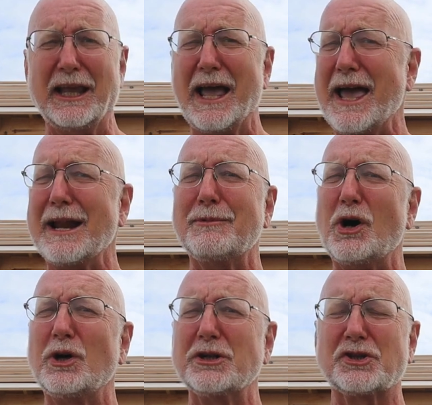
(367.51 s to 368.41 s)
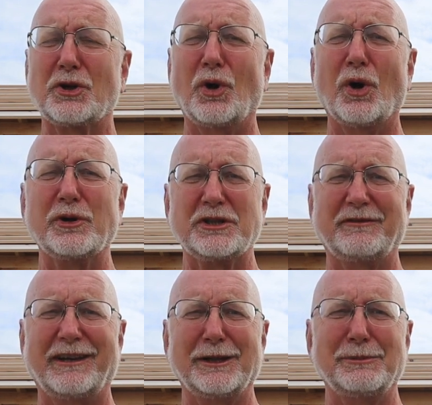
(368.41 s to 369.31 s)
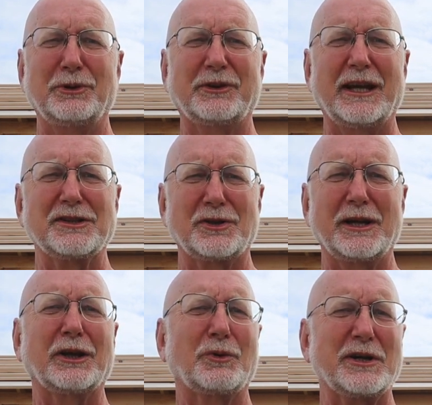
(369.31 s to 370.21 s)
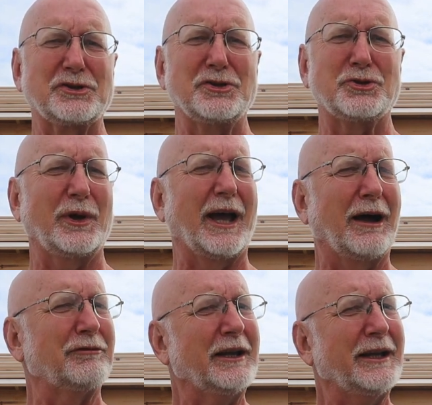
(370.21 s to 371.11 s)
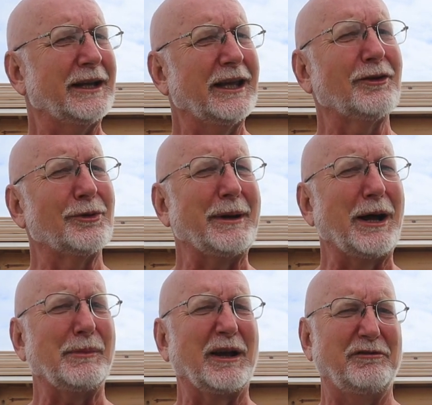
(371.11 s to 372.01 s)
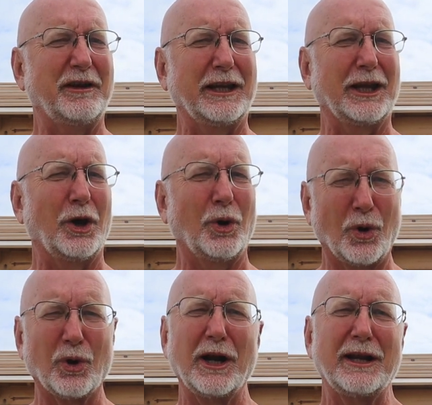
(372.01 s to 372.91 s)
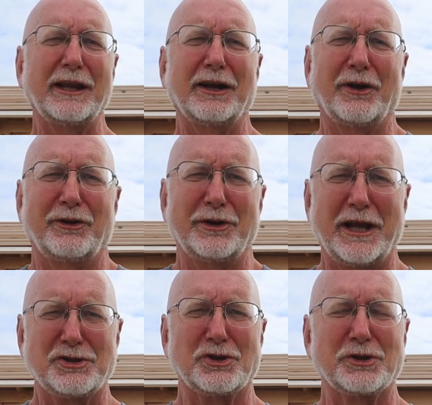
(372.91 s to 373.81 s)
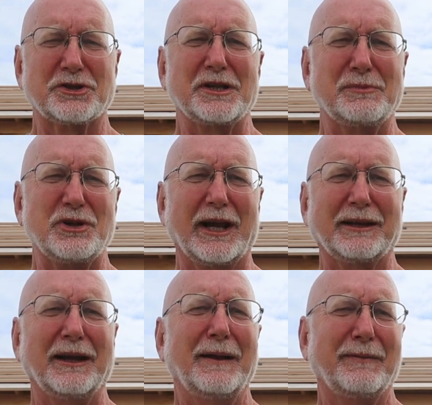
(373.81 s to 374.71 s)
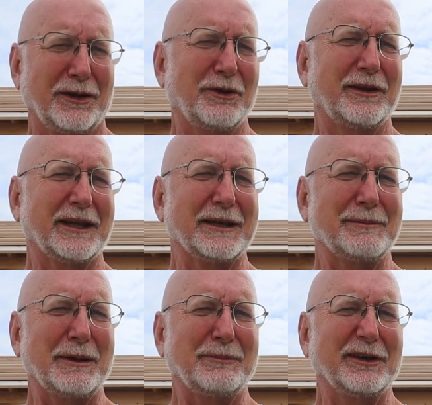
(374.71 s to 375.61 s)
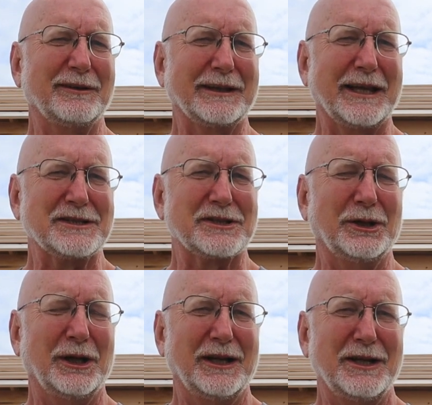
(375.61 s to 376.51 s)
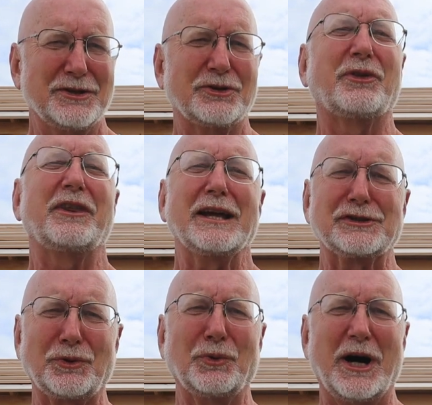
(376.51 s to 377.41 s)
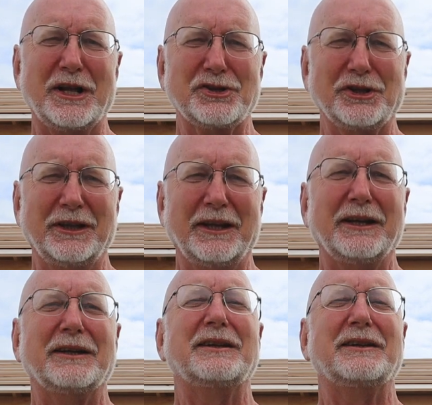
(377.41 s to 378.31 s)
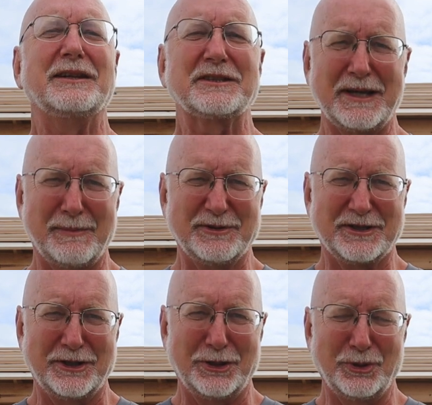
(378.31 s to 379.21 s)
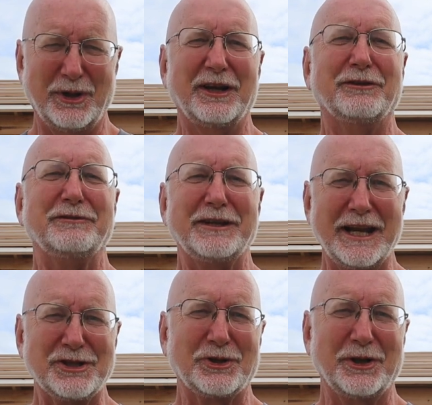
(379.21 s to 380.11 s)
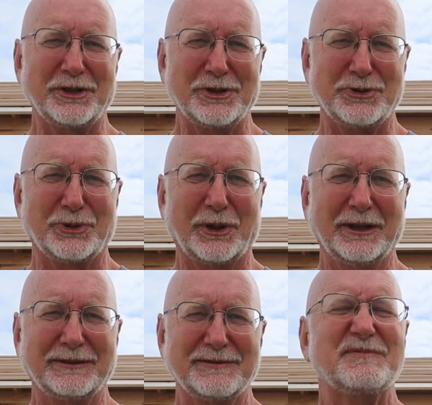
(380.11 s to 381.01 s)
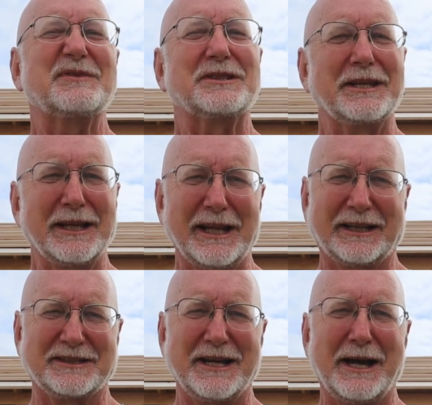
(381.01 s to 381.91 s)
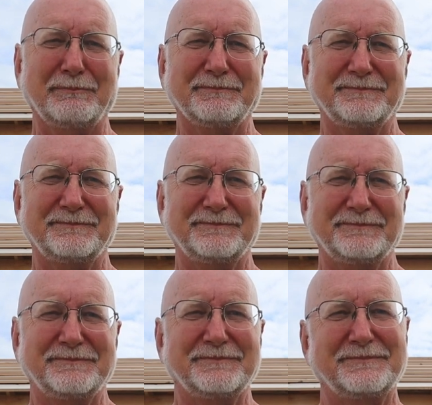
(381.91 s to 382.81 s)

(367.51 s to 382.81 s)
And I'm also always available to answer any questions you have, either about my video or any other nature subject that you think I might be able to answer. So thanks for watching this episode of Nature at Your Door. See you next time.